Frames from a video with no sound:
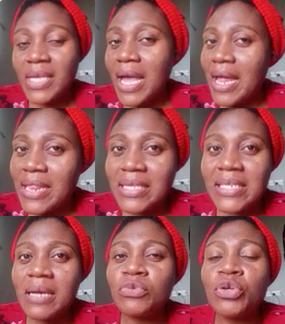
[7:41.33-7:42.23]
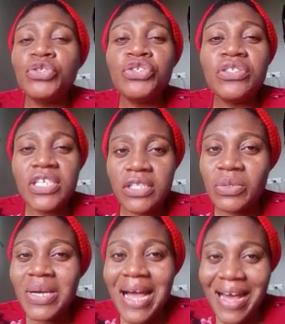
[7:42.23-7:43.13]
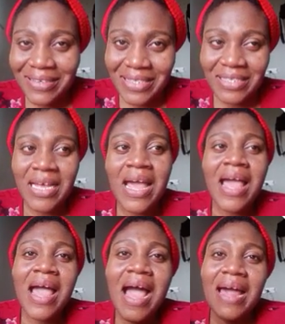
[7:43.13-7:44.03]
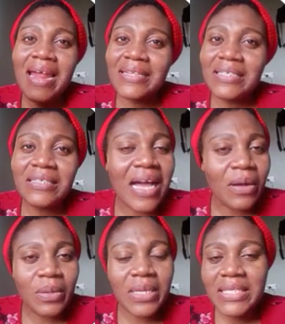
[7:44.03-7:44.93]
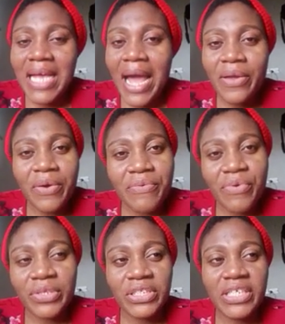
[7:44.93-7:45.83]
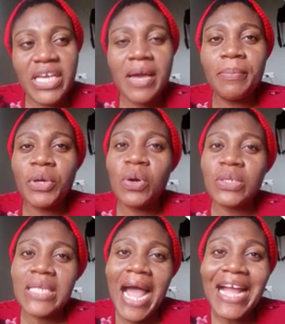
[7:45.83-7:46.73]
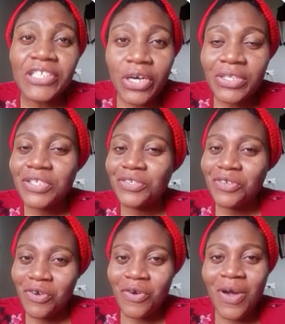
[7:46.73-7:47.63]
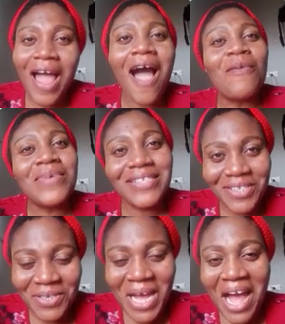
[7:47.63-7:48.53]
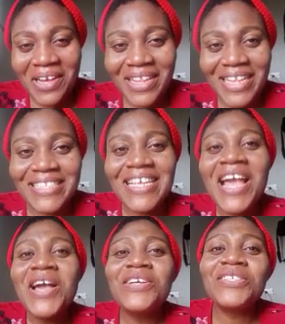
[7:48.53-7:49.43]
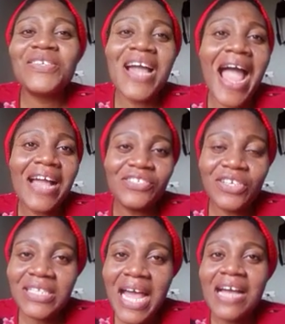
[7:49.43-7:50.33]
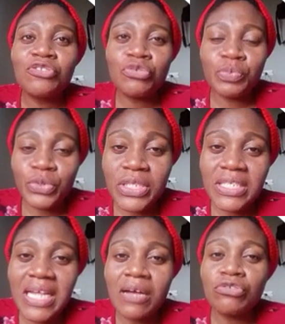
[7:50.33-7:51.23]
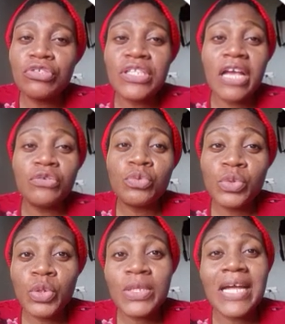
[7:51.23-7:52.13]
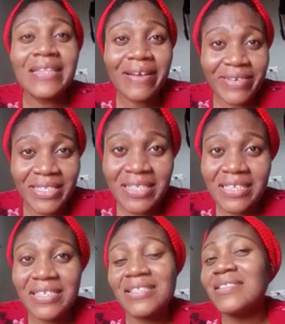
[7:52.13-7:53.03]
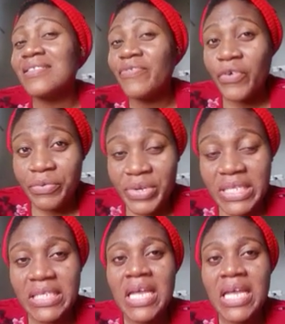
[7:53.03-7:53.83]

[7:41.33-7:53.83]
anytime. So you need to cast. And I didn't calculate iron rod here because I don't know how many to calculate. So I just had to put it down so that you will know that there is necessity for it.